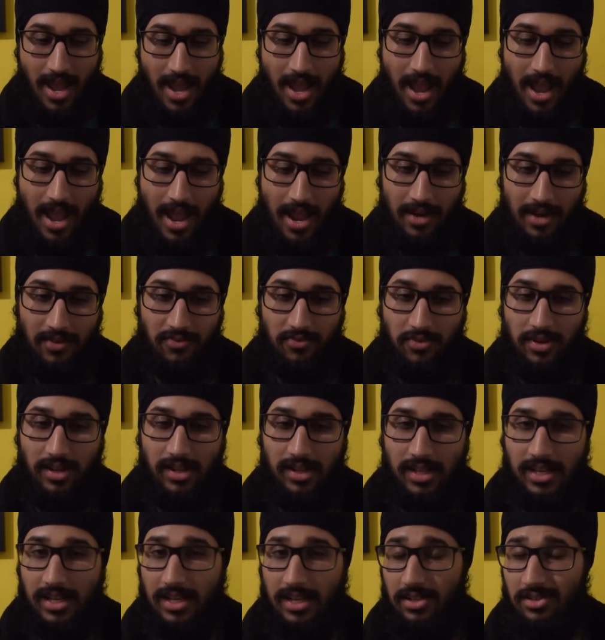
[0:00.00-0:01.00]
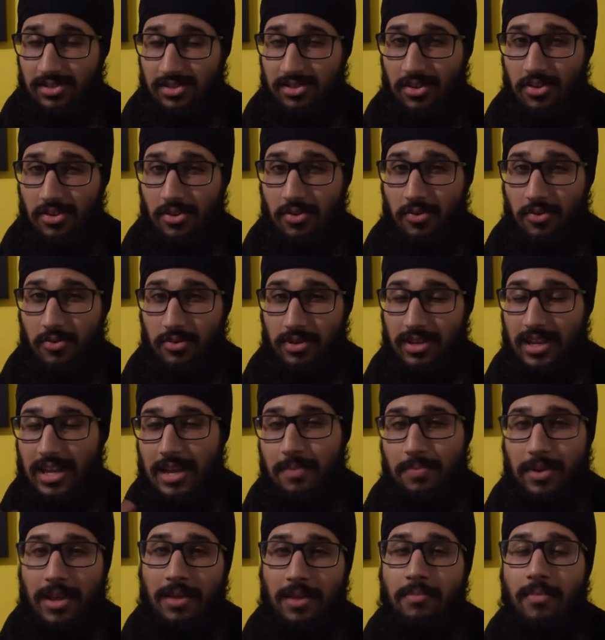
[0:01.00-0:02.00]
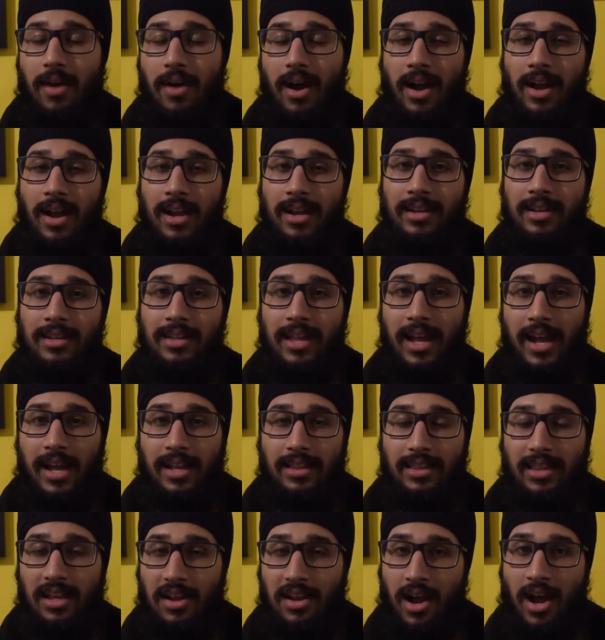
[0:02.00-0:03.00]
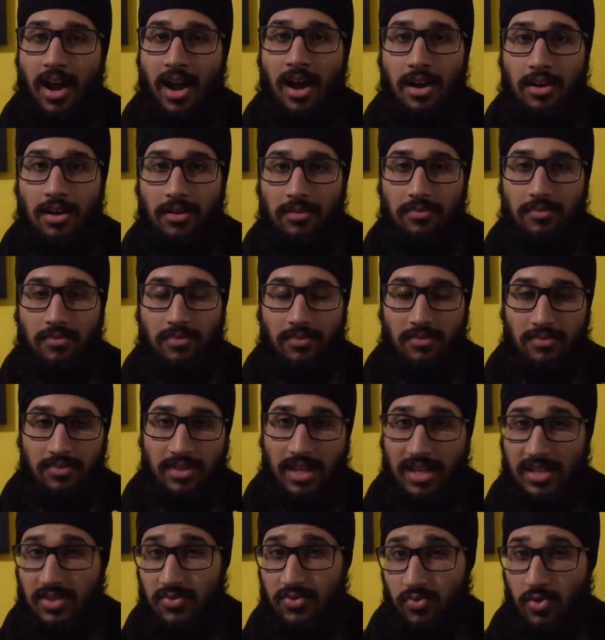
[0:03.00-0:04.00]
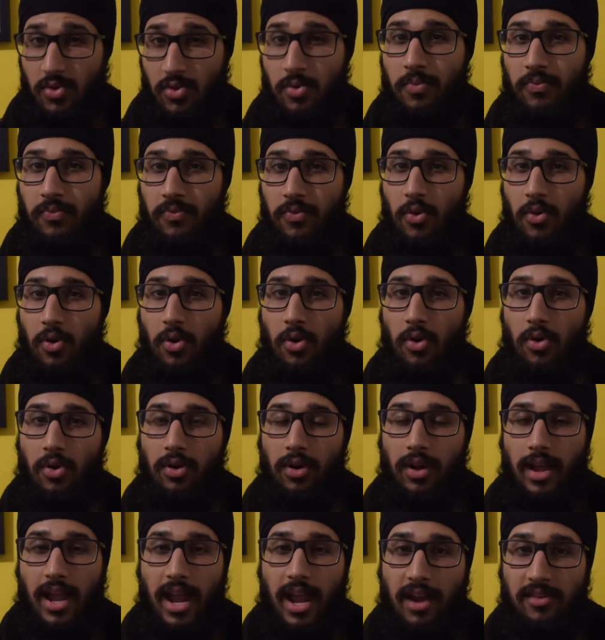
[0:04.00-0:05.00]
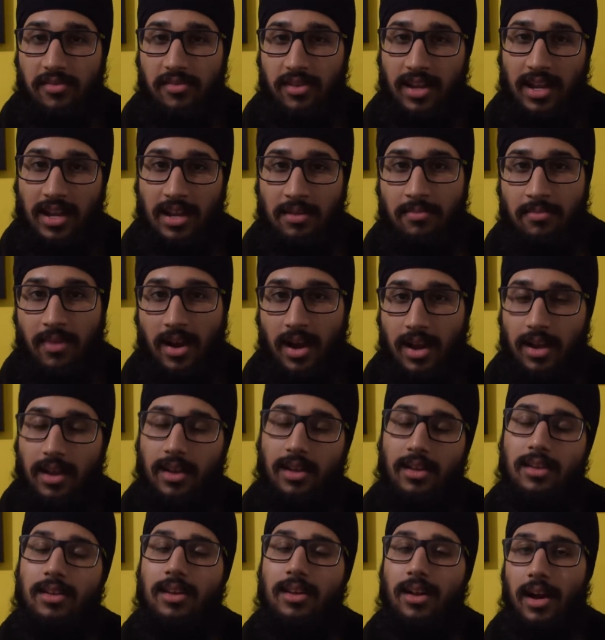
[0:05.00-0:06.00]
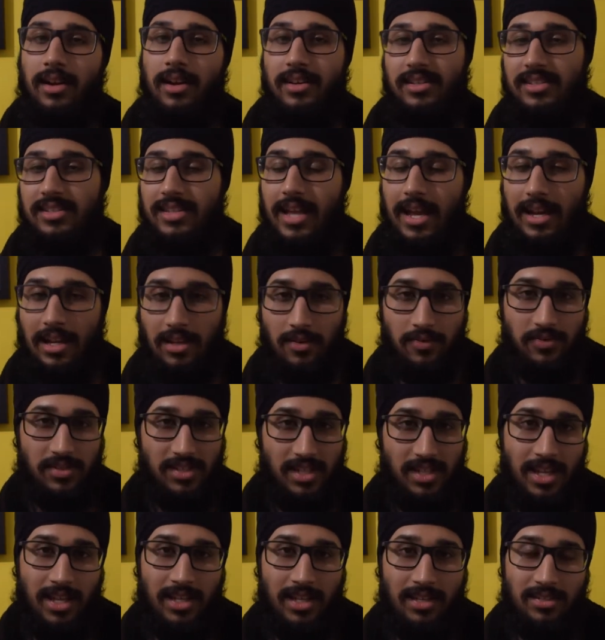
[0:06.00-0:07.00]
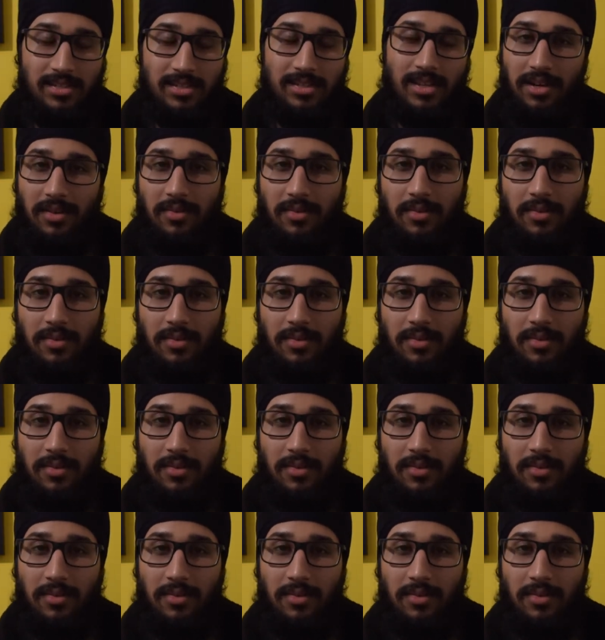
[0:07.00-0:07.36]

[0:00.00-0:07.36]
And really, so keep in mind that there's room for error in my understanding of scenes.